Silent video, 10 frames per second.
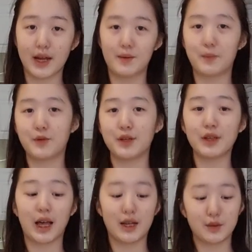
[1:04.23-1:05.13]
and
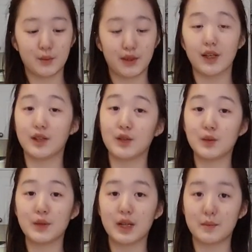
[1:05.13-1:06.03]
pre-lined with
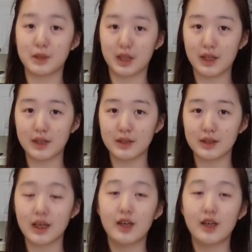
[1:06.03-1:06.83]
aluminum tins,